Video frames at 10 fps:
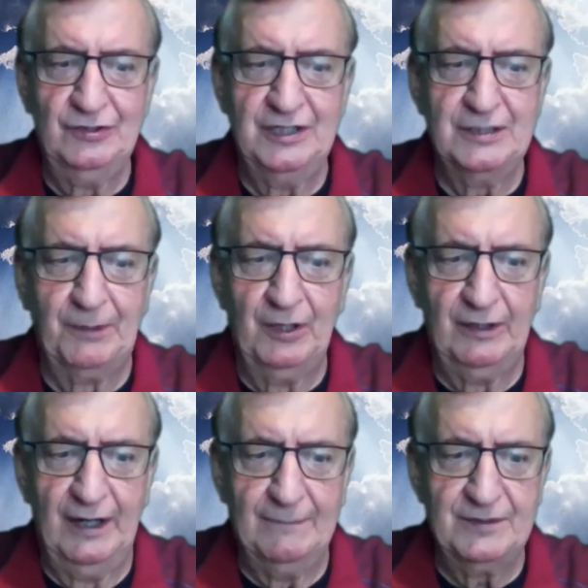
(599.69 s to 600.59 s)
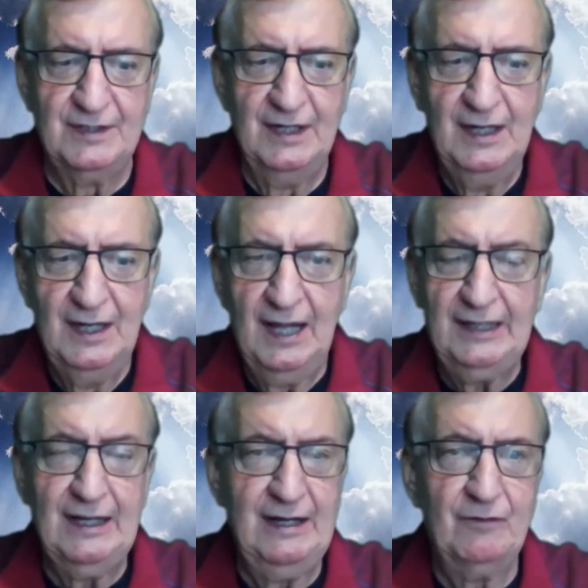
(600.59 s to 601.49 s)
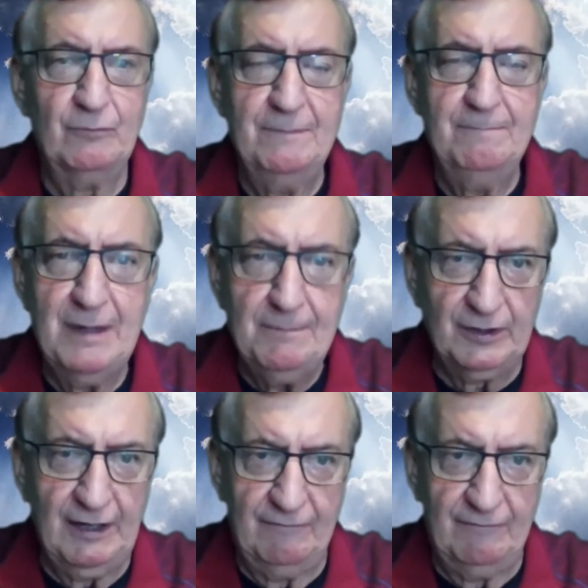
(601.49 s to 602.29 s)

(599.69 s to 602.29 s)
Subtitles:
to these programs. I can't even remember